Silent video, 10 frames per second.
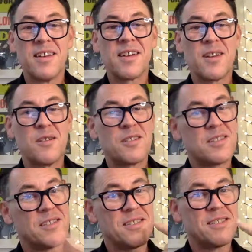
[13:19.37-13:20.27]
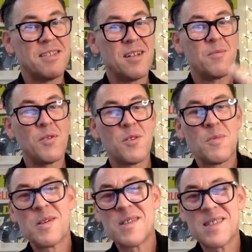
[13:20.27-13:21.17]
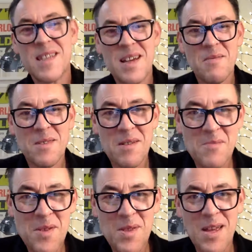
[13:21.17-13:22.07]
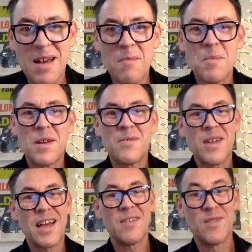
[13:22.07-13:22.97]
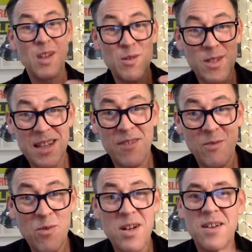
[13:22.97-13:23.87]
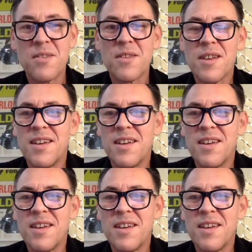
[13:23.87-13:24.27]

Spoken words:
coach, because I'm not the person to help them with that. But if they have low self-worth,